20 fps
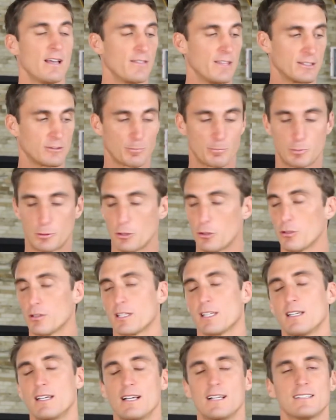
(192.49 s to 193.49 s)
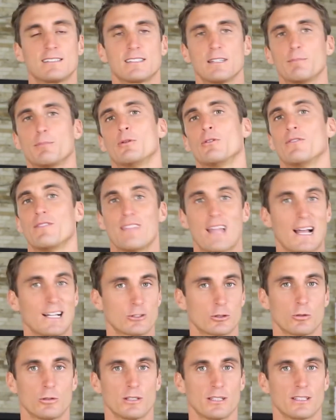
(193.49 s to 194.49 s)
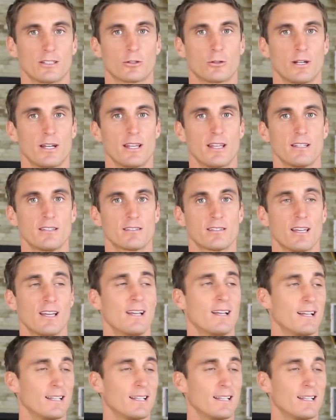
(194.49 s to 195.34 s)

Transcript: that's purely simple natural ingredients.